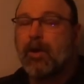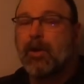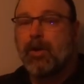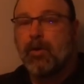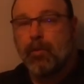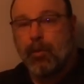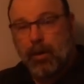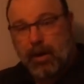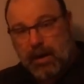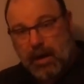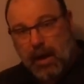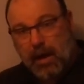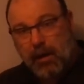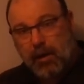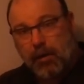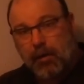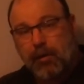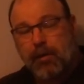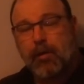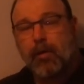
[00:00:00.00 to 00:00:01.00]
you were
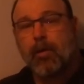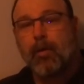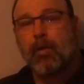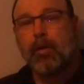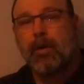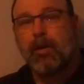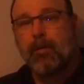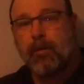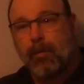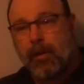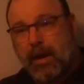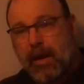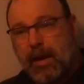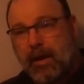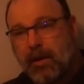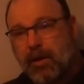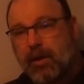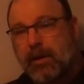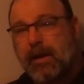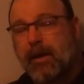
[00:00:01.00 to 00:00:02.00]
colored, or you were
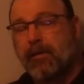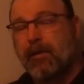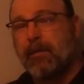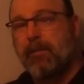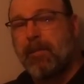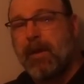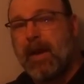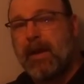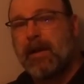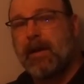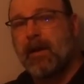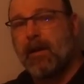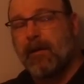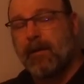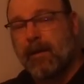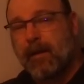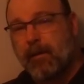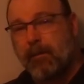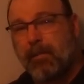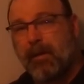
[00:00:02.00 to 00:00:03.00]
Asian. Now, depending on
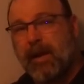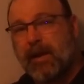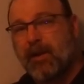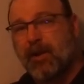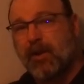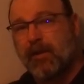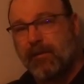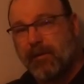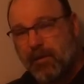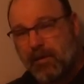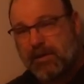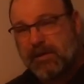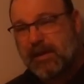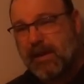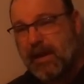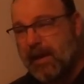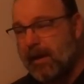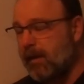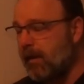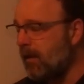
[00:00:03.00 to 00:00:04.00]
the complexion of your
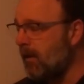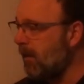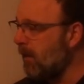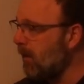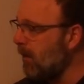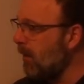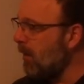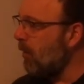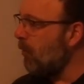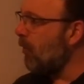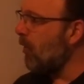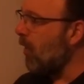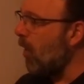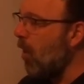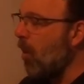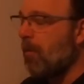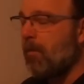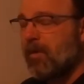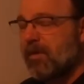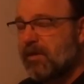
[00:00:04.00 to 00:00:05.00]
skin, would
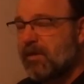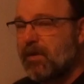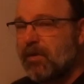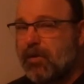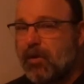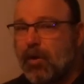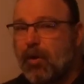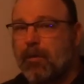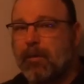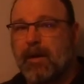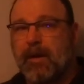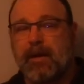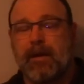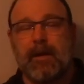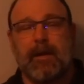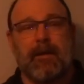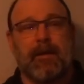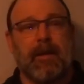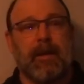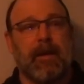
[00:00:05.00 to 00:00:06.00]
almost
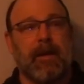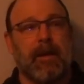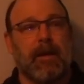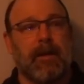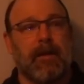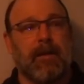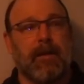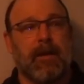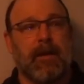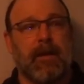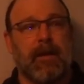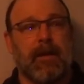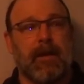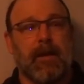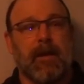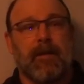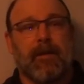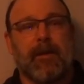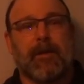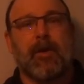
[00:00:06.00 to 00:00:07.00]
determine the, the,
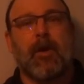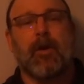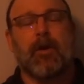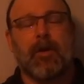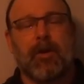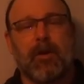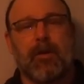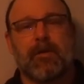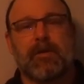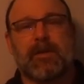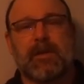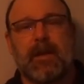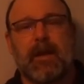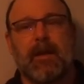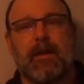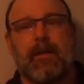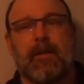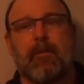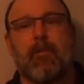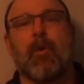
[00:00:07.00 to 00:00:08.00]
the darker your
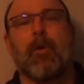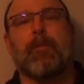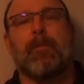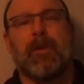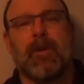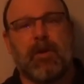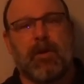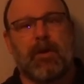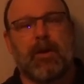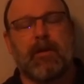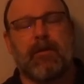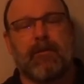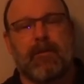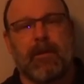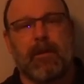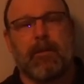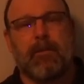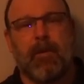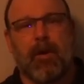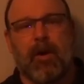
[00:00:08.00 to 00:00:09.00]
skin, the more punitive
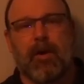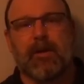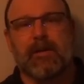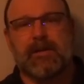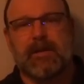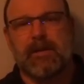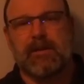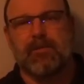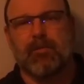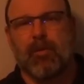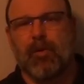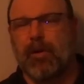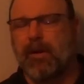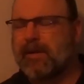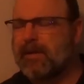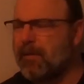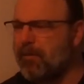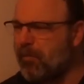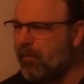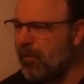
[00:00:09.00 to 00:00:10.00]
the policies were.
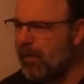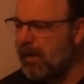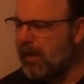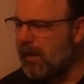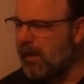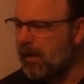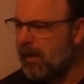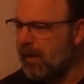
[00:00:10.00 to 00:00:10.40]
It's a pretty